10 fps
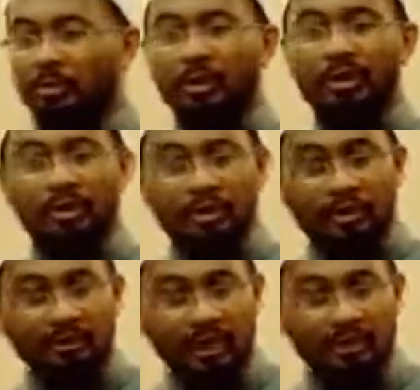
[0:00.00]
You guys
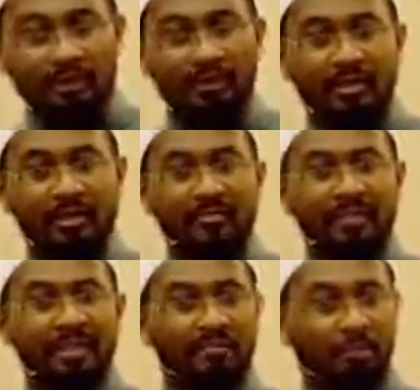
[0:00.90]
cut off the hand of the
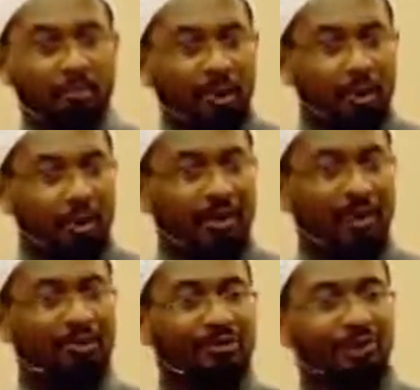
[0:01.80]
thief, and that's barbaric,
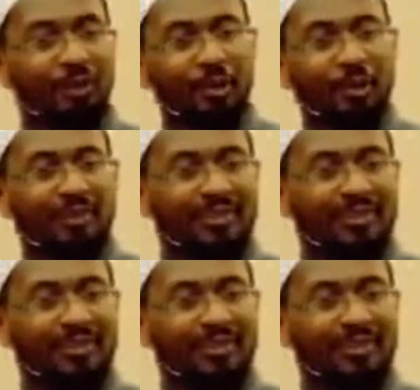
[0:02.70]
and how dare you.